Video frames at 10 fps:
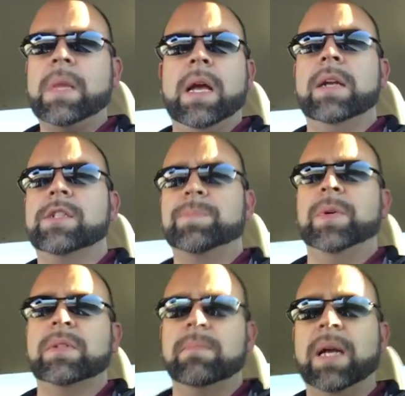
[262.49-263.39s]
I just
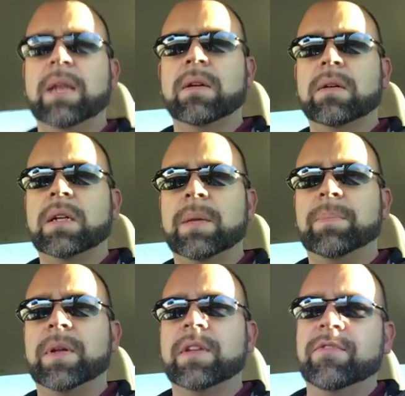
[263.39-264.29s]
put my little clip
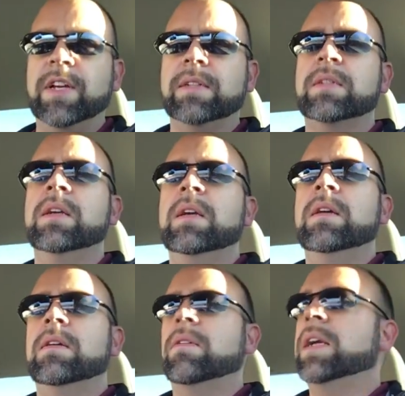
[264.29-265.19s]
on the vent
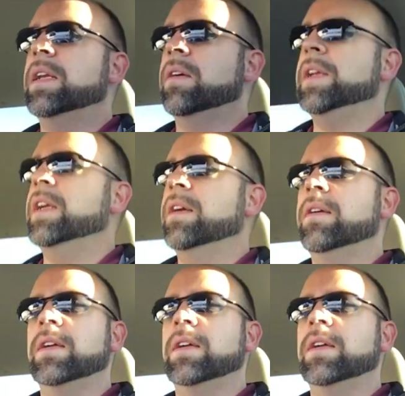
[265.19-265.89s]
right down here.